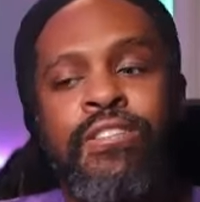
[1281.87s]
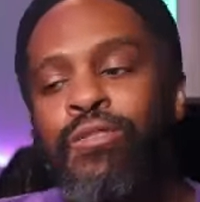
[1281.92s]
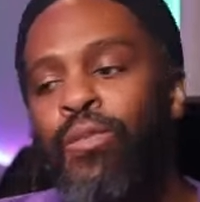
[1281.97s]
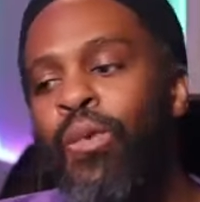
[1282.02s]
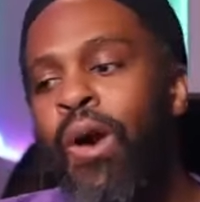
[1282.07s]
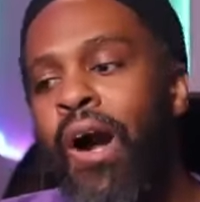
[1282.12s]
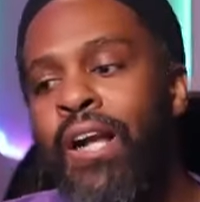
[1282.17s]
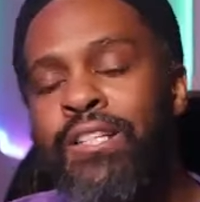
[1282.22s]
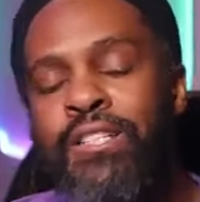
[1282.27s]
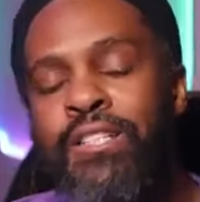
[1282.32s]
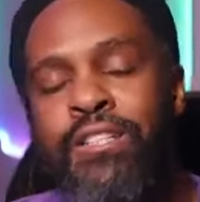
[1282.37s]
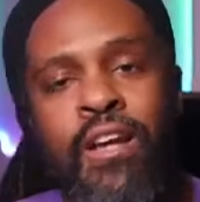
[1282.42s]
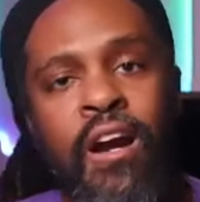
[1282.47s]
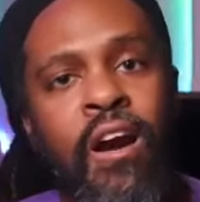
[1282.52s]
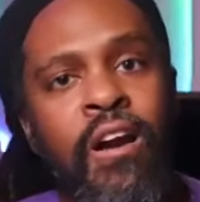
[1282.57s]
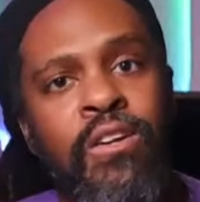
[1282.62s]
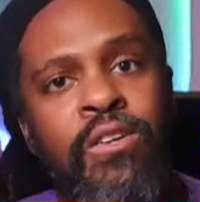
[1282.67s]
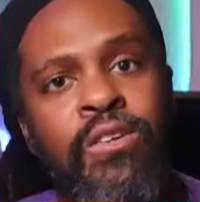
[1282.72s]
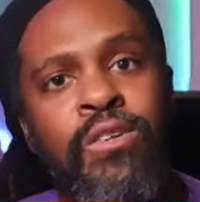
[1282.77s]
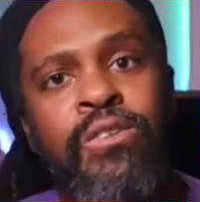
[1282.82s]
watched the
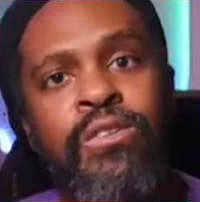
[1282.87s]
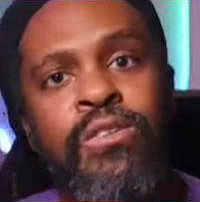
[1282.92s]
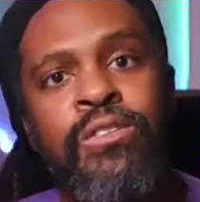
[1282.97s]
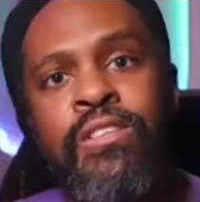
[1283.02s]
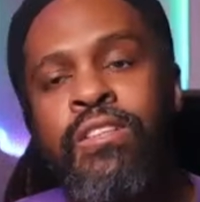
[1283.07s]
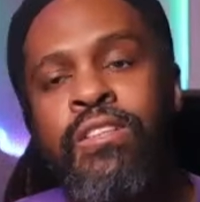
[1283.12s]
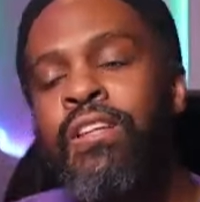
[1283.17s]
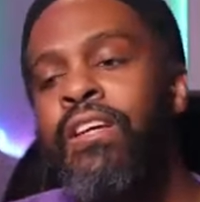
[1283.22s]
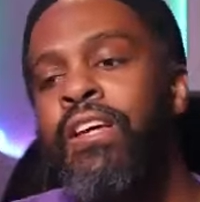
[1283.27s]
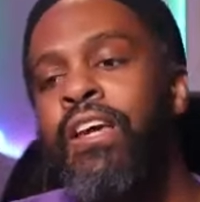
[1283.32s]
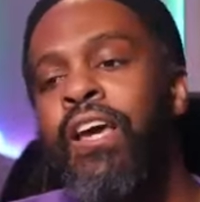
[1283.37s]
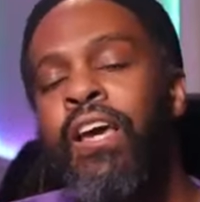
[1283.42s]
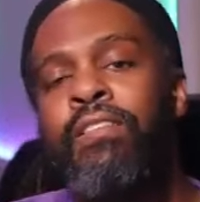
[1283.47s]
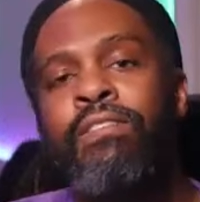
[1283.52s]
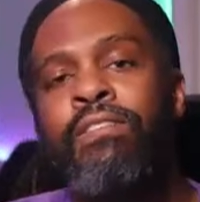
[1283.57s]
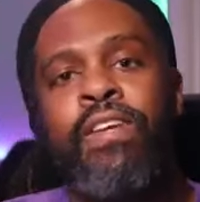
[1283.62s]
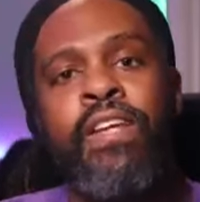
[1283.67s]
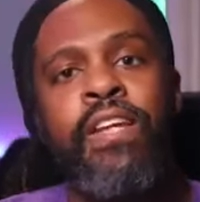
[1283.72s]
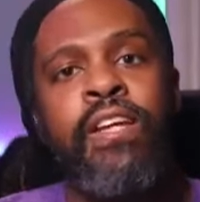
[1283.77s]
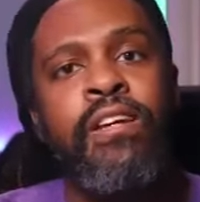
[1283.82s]
articles and
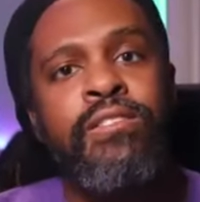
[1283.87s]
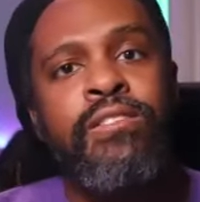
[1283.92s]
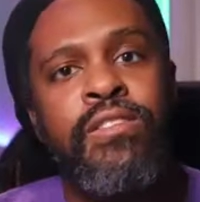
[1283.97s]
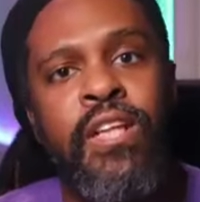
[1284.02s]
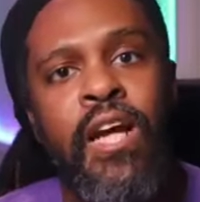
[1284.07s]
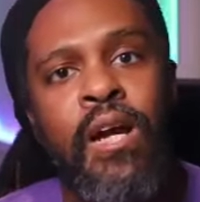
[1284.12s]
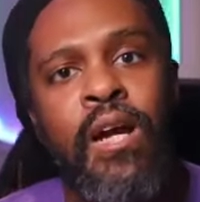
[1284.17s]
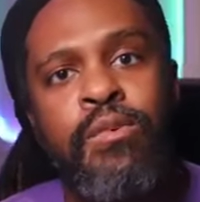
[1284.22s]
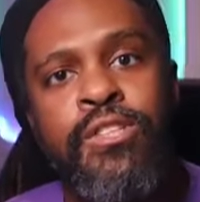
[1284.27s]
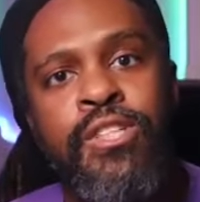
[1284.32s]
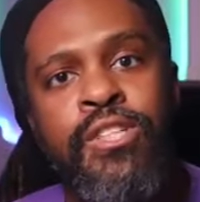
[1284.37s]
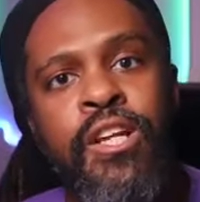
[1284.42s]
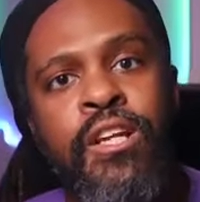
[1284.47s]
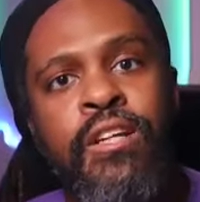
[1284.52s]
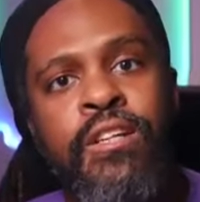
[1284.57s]
videos that I would share.